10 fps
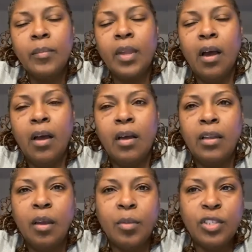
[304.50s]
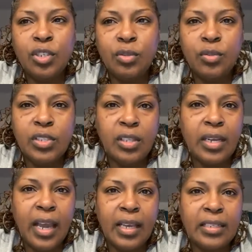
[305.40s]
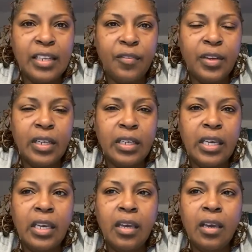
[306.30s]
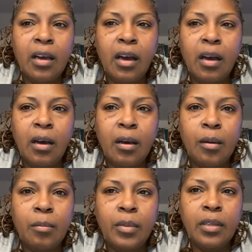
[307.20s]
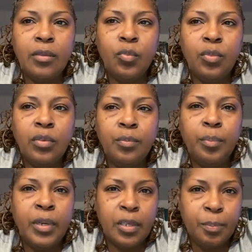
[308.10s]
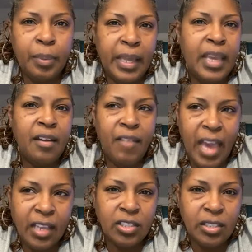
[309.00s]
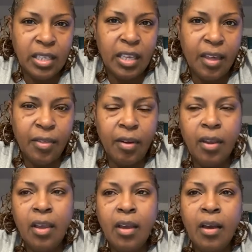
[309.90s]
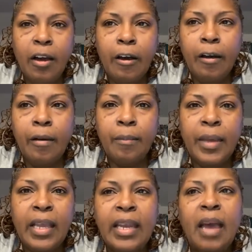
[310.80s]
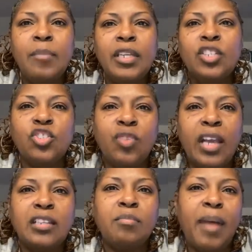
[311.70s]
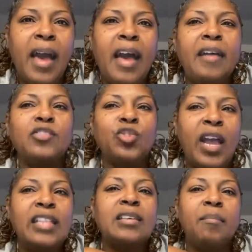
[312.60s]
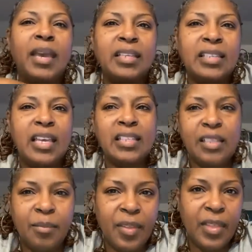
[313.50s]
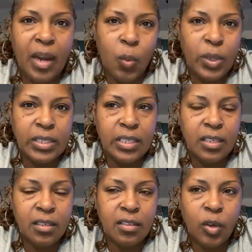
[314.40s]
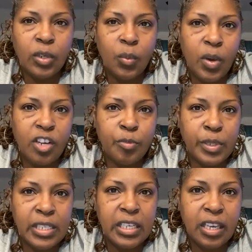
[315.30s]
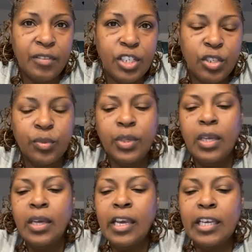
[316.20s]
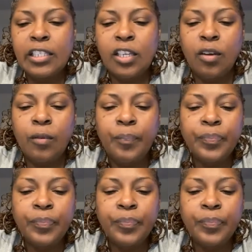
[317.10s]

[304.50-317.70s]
Number two, so that I could definitely put a plan of action together and not be distracted by trying to maintain something that I wasn't totally 100% given to. And so